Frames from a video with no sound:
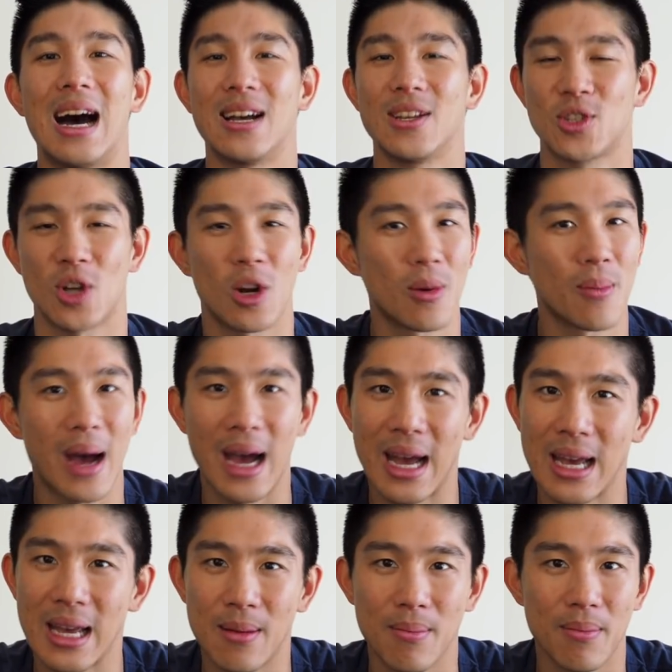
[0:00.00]
Started
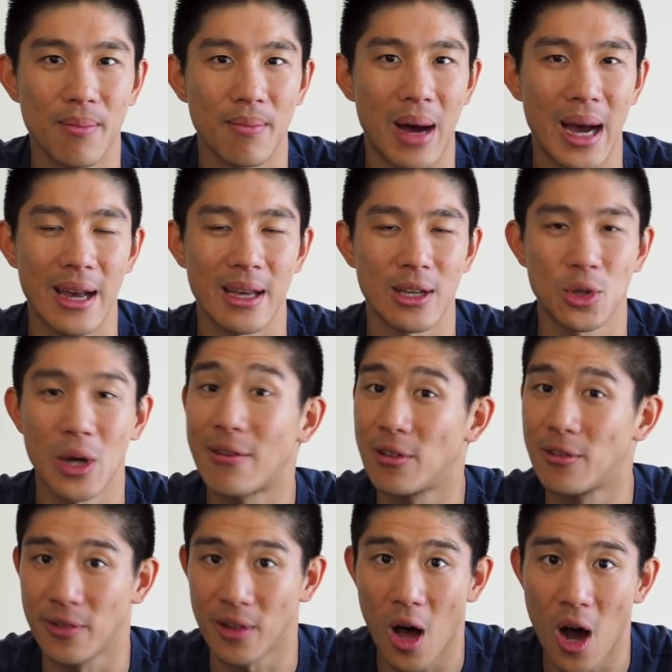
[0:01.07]
my travel
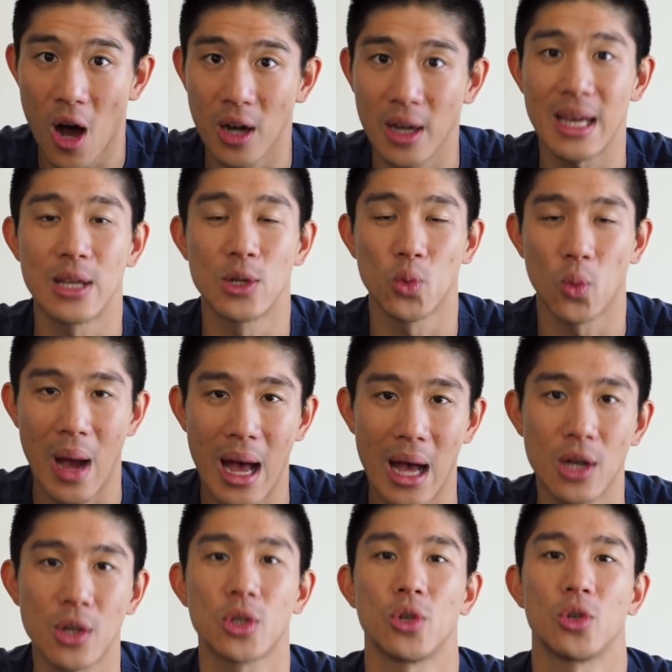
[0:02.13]
vlog as
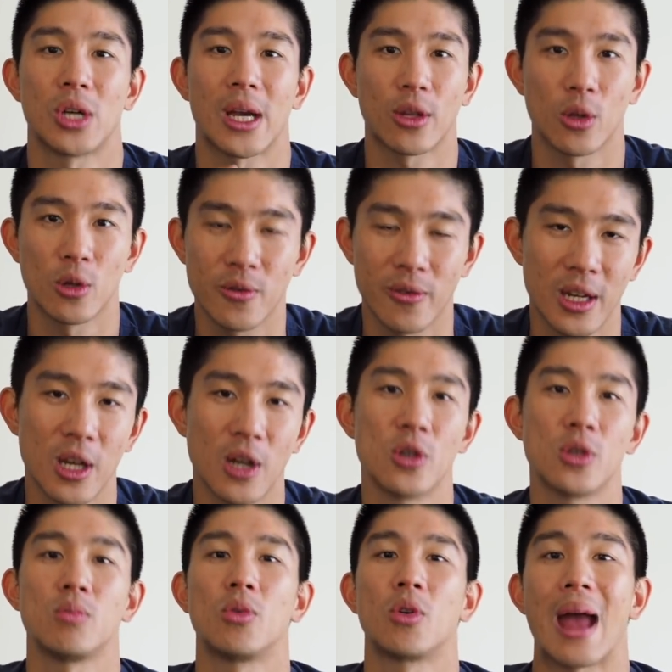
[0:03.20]
well, so check out those
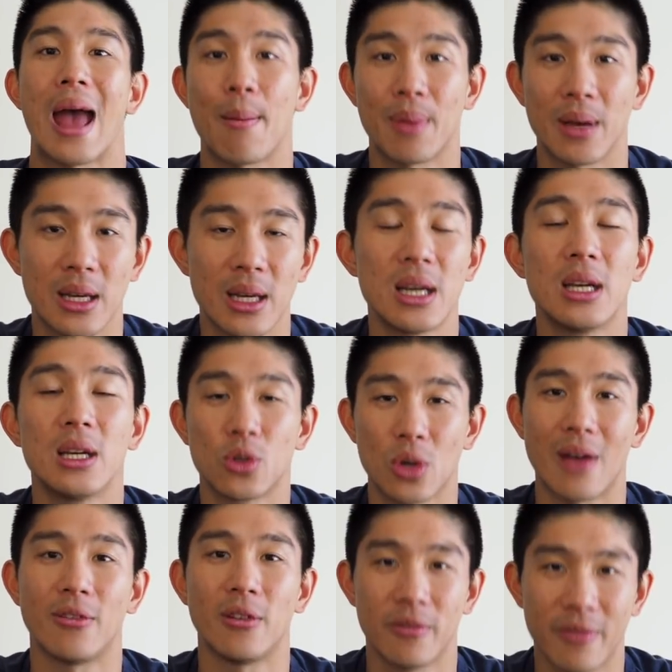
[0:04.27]
videos. More epic
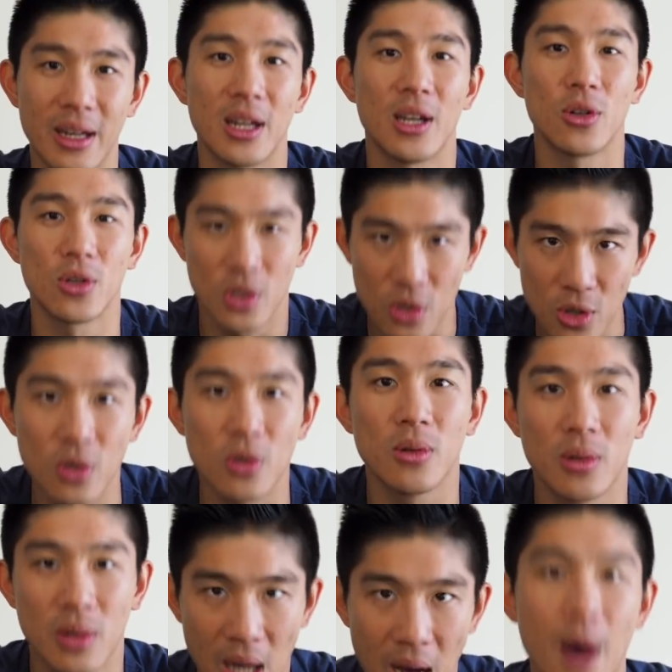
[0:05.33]
travel videos to
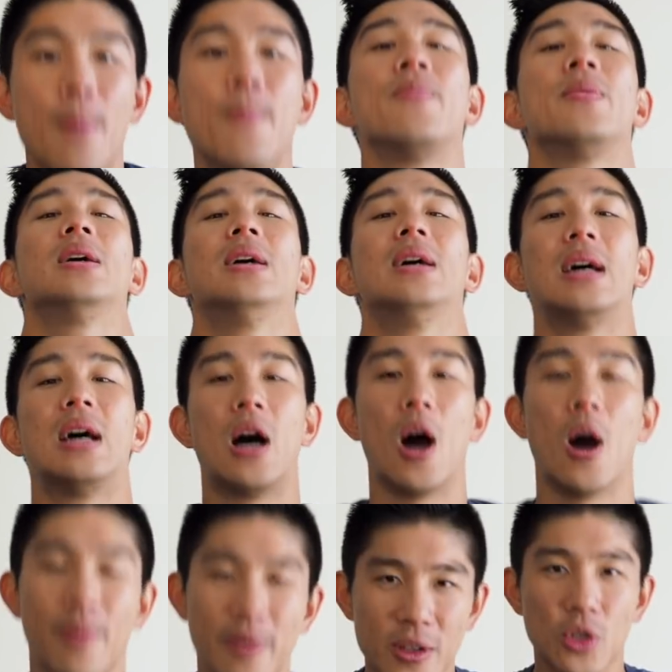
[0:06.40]
come.
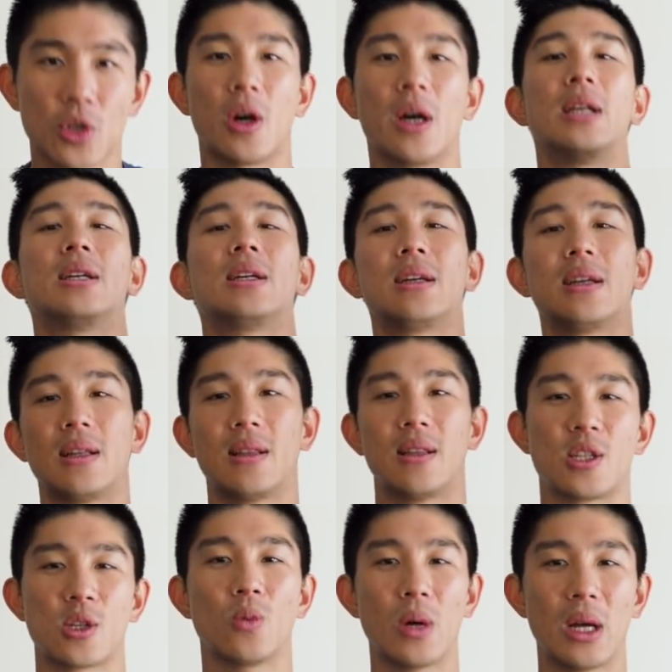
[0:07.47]
Hope you've enjoyed.
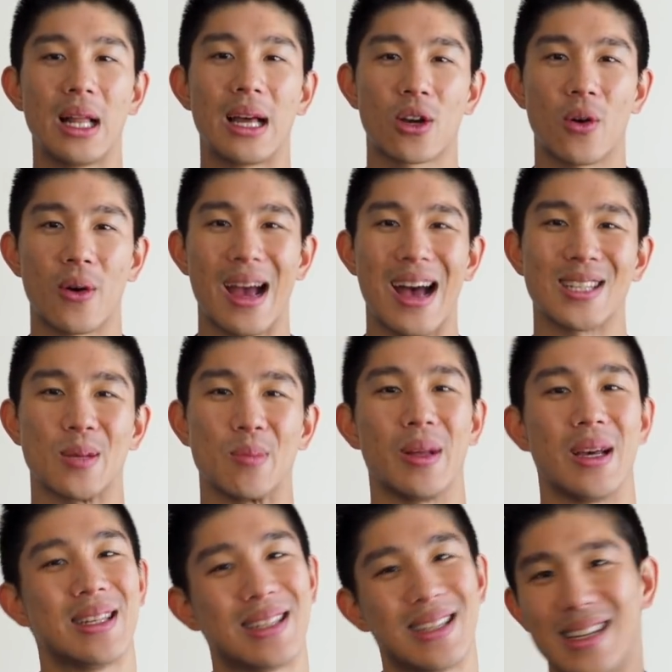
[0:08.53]
This is Will at Going Awesome
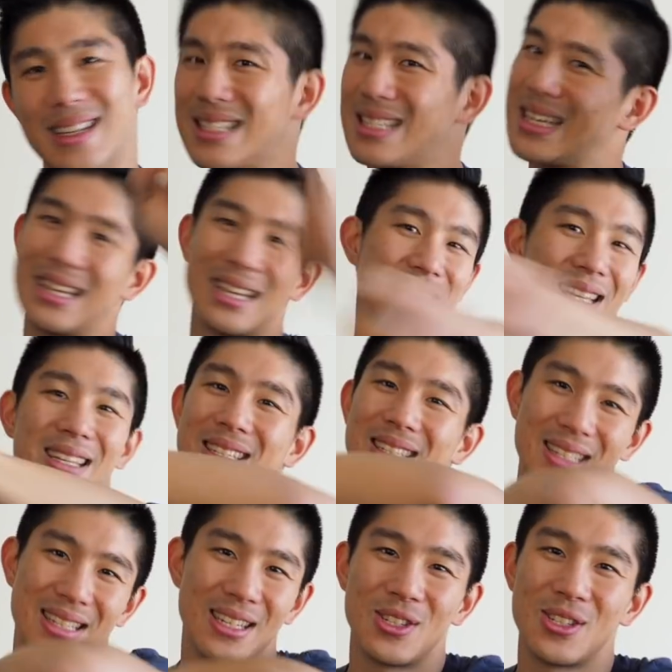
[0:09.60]
Places.
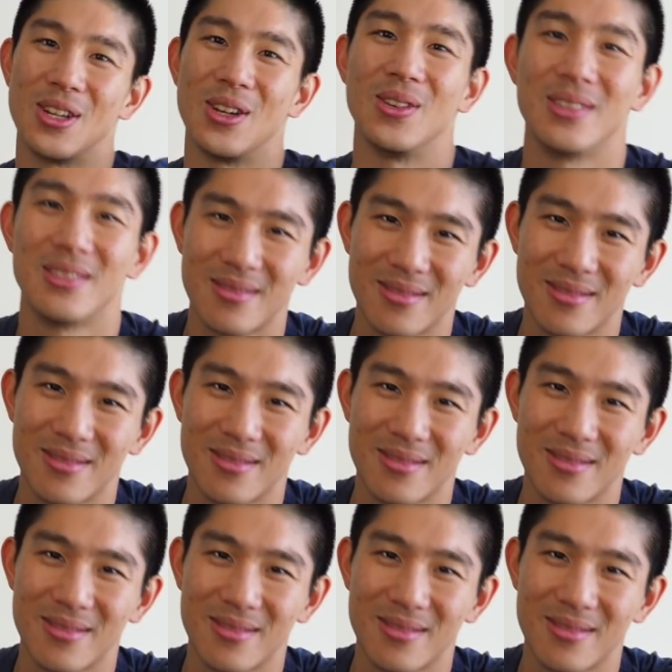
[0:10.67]
See you soon.